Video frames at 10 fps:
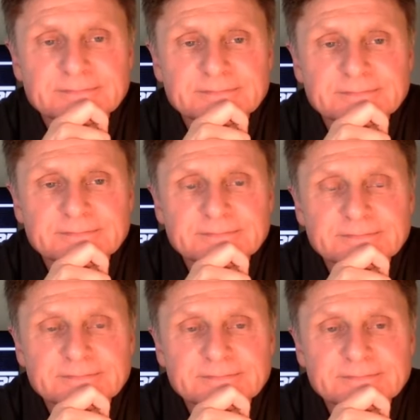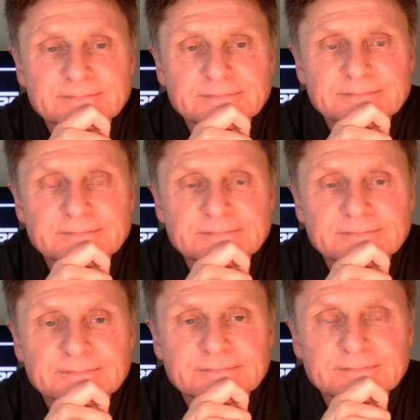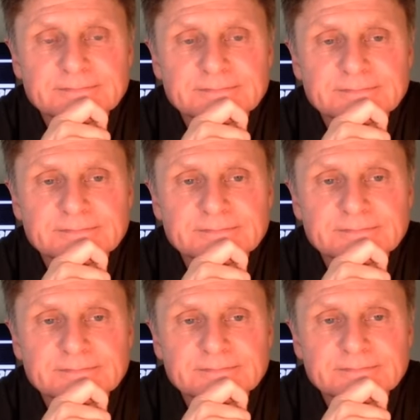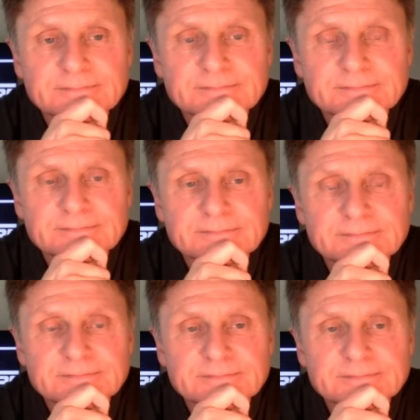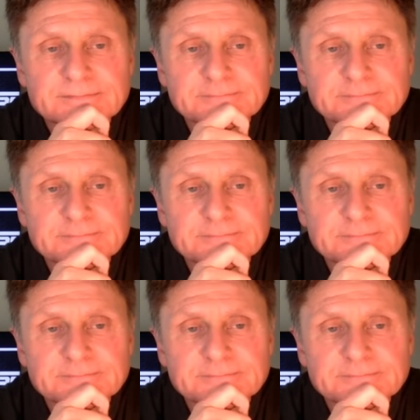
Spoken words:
(not speaking)